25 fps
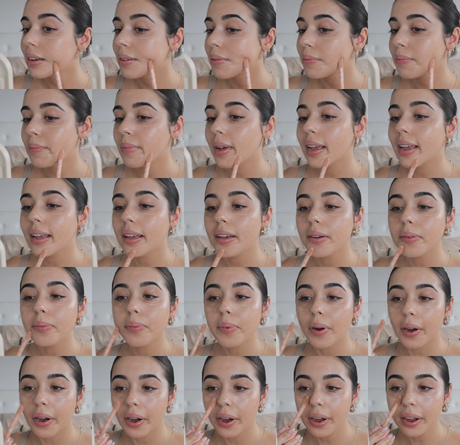make it
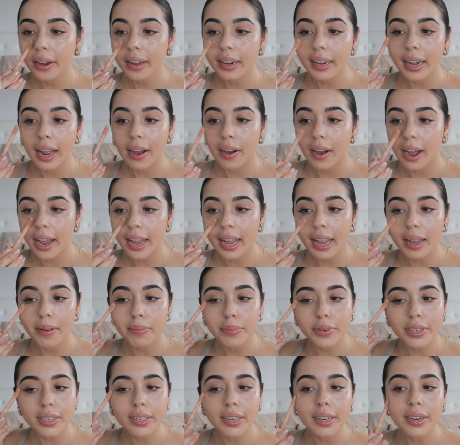work. Now I
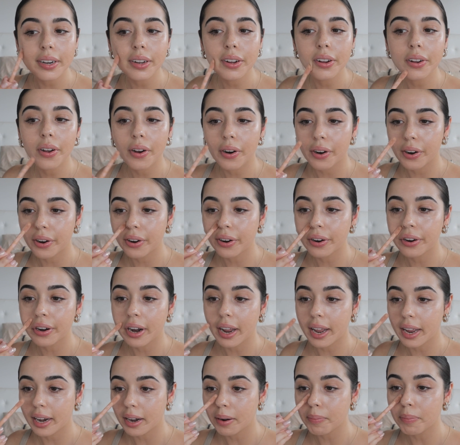am just going to go
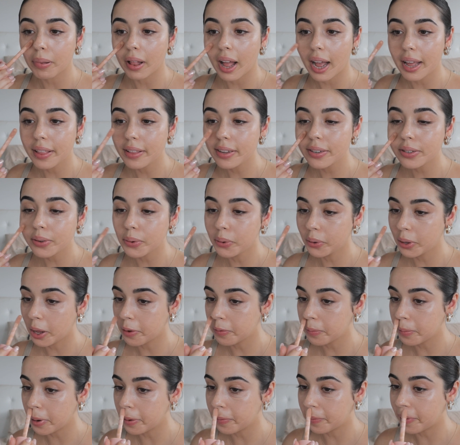and apply this all
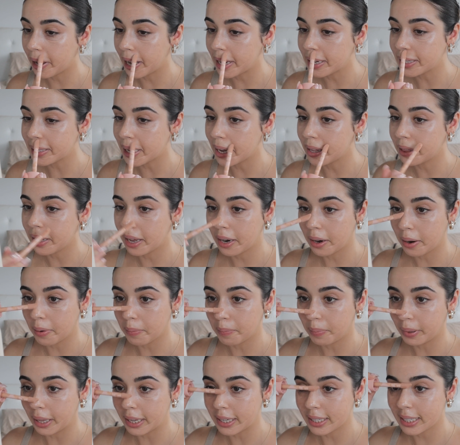over my face and then
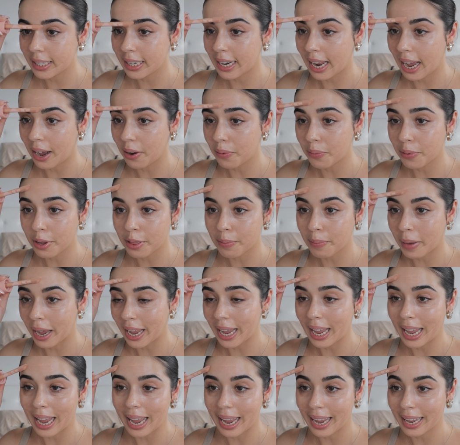blend it out with my
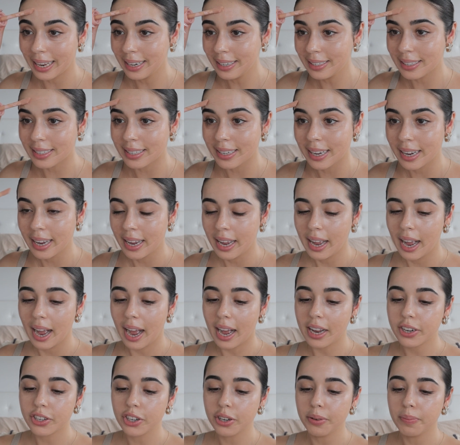hands.
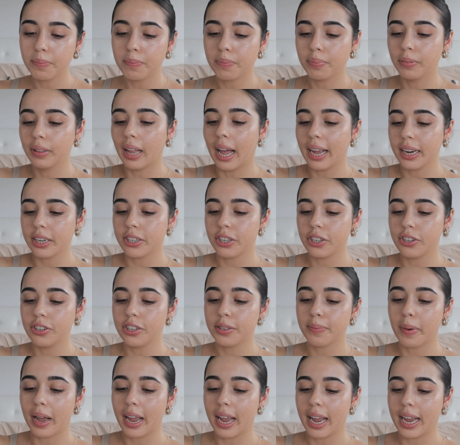I do like to
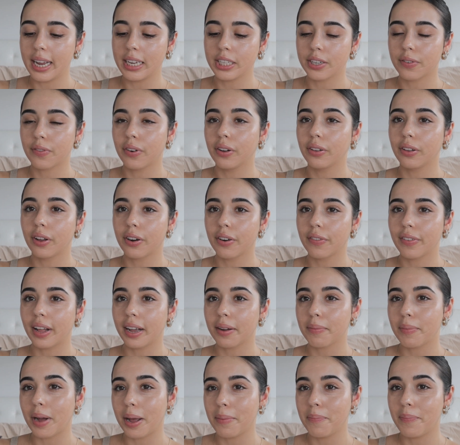use my hands for a lot of
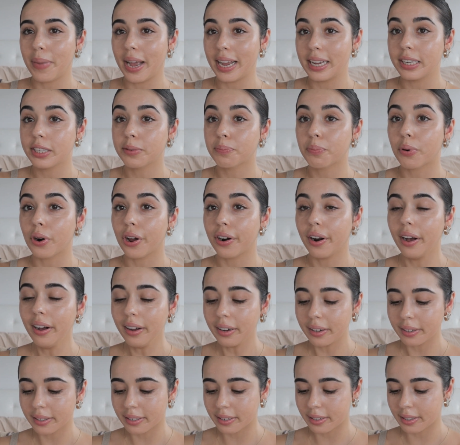like my base
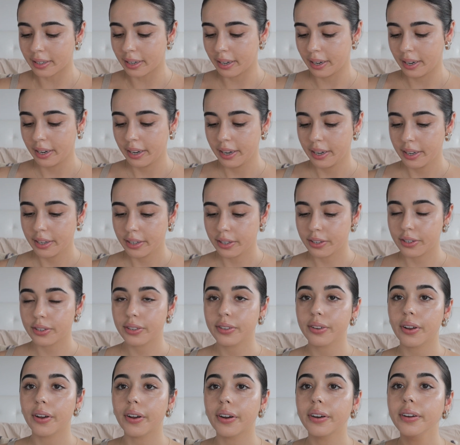products.
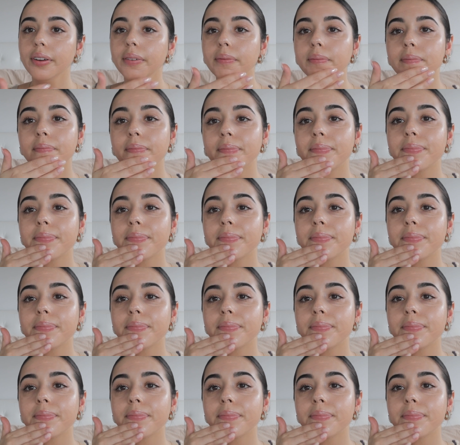So